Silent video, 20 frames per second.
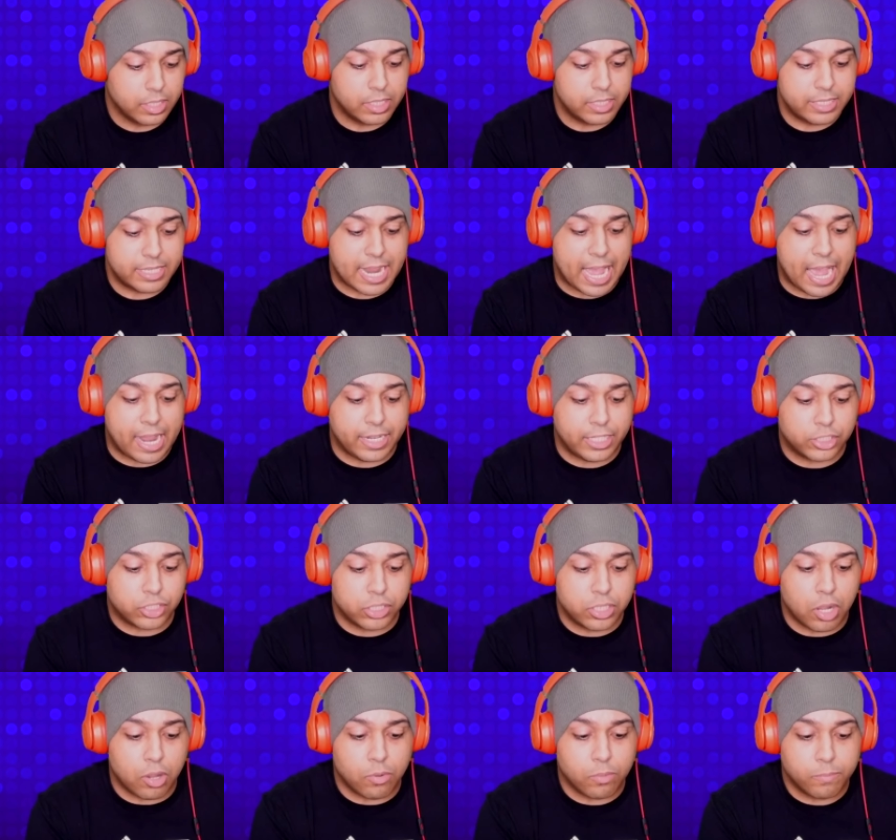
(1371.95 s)
Now I need to
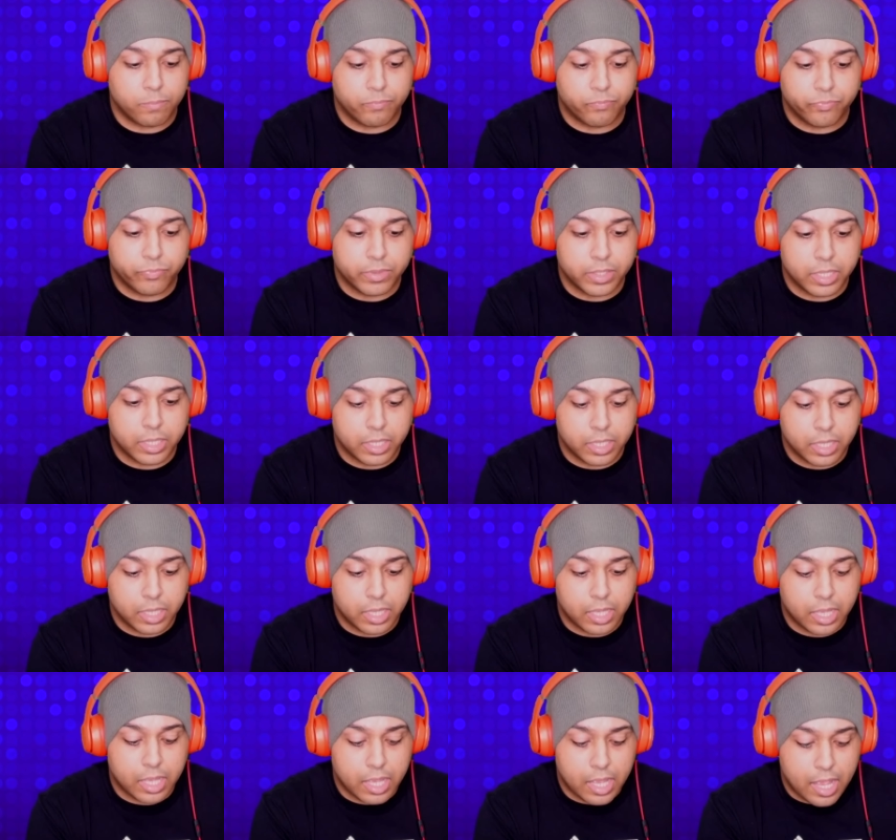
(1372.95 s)
know.
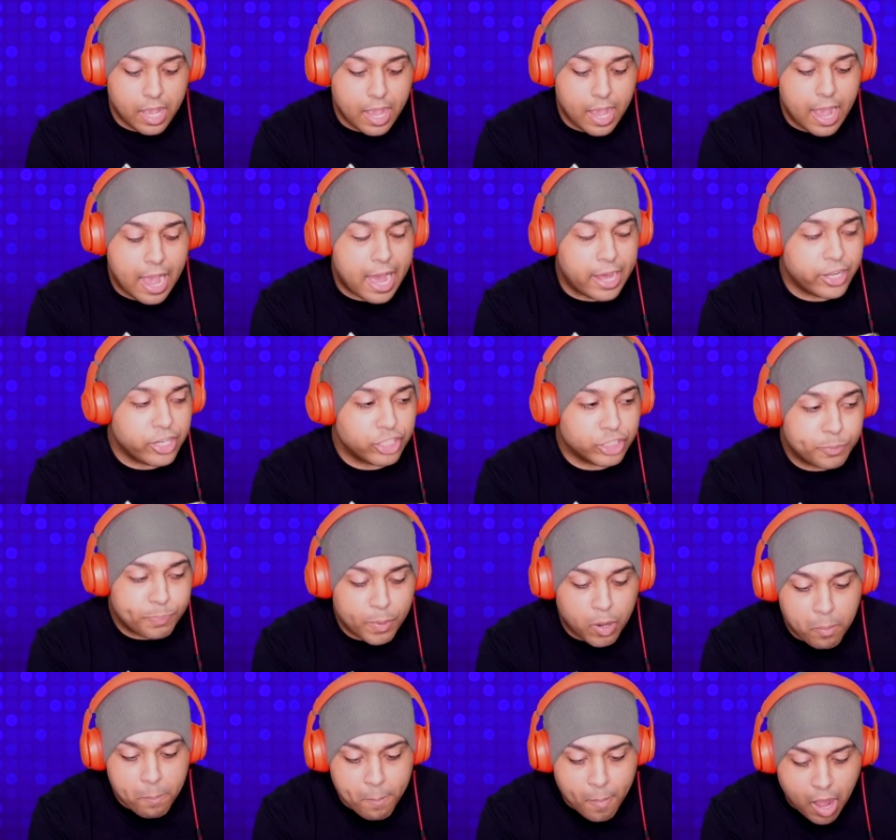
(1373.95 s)
How do you
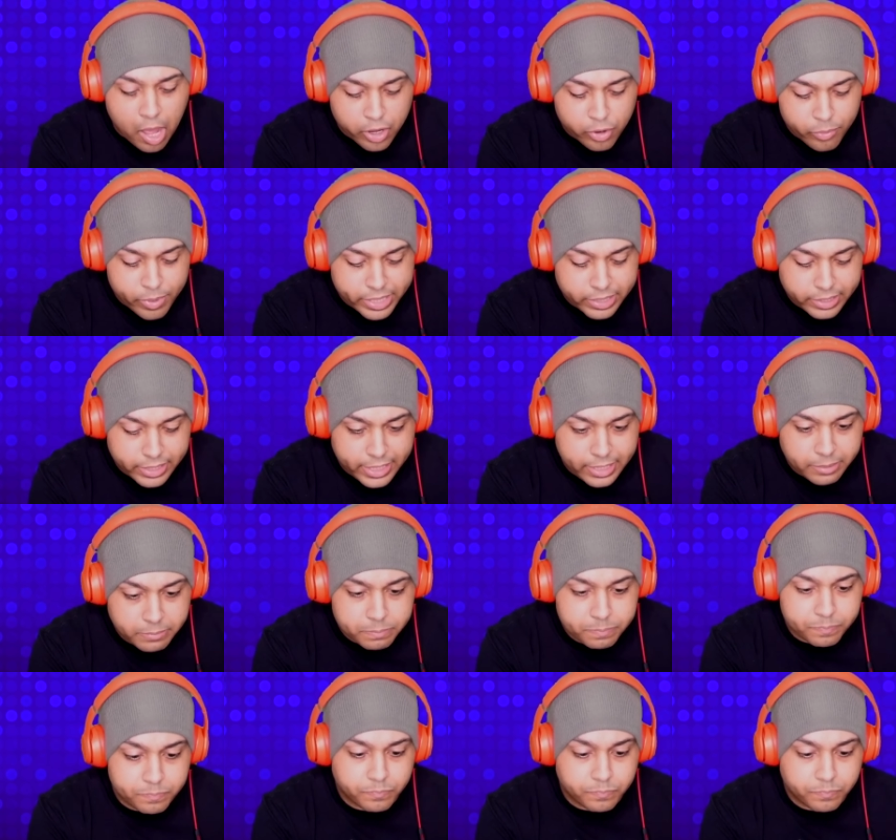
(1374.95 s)
spell moderately?